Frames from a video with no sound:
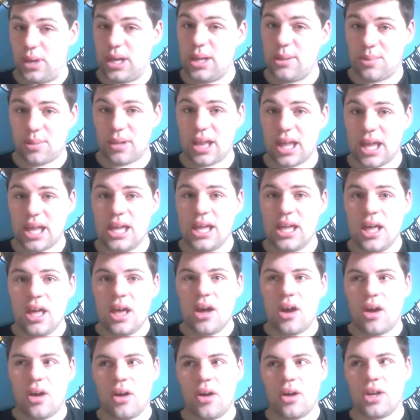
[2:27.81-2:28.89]
play
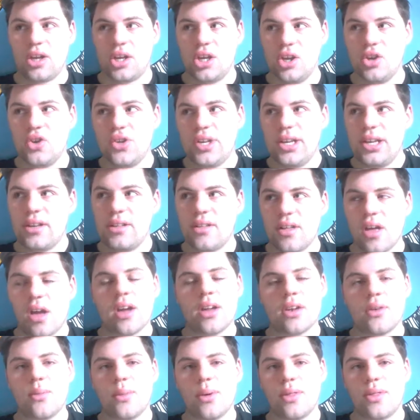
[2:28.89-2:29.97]
are usually designed
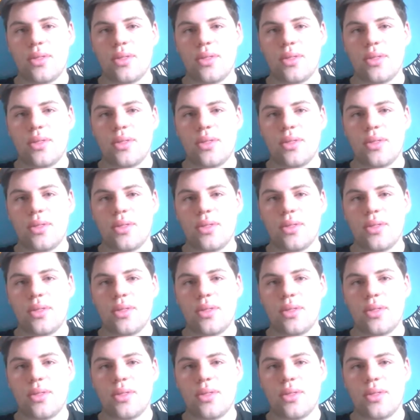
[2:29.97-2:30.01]
with,